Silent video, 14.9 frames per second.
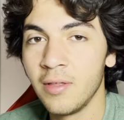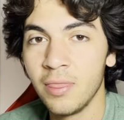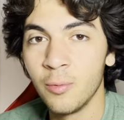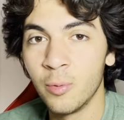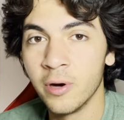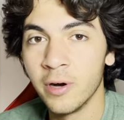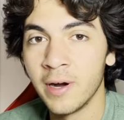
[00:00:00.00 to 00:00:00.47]

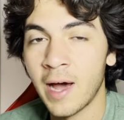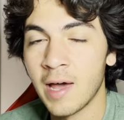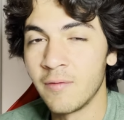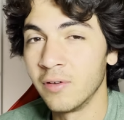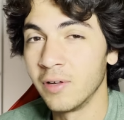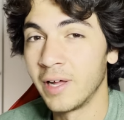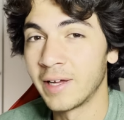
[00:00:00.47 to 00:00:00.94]
where I
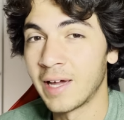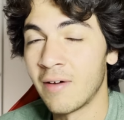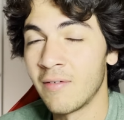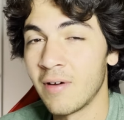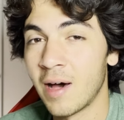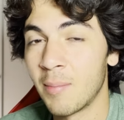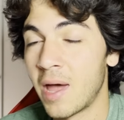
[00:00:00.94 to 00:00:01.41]
feel like I'm
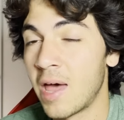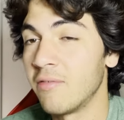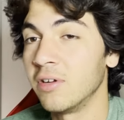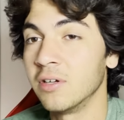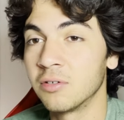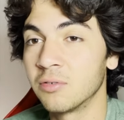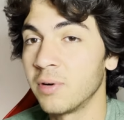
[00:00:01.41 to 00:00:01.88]

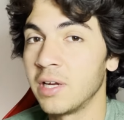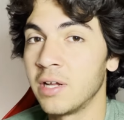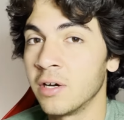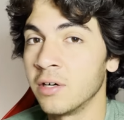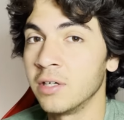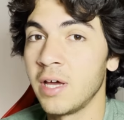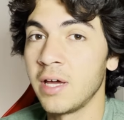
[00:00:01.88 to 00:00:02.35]
having a great
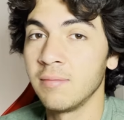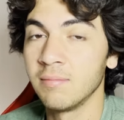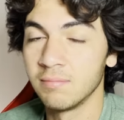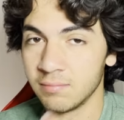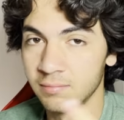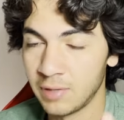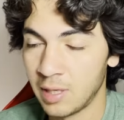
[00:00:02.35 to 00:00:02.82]
hair day.
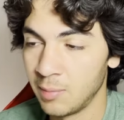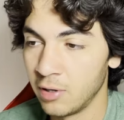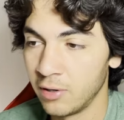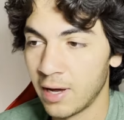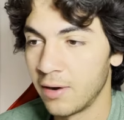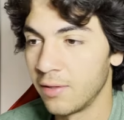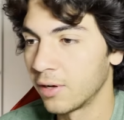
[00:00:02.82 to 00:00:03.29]
Let me know
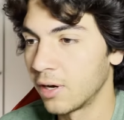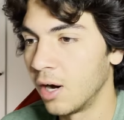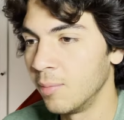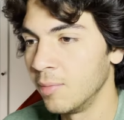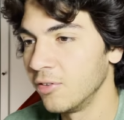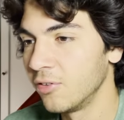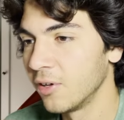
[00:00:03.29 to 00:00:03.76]
down in the
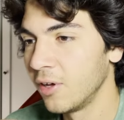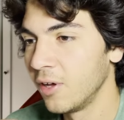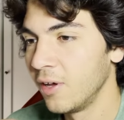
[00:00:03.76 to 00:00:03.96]
comments.